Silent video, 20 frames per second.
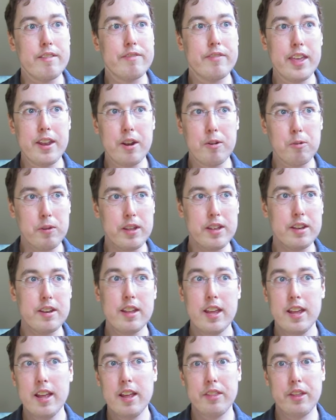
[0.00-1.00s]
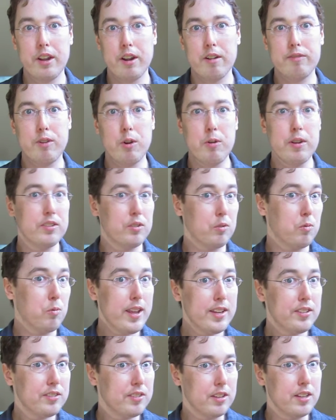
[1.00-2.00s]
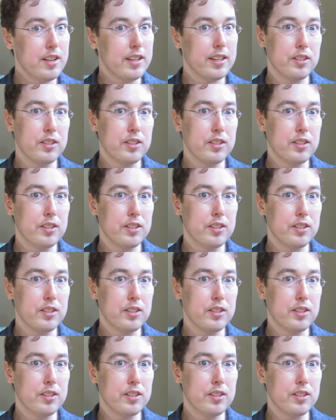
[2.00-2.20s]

if they don't win, then our vote isn't wasted.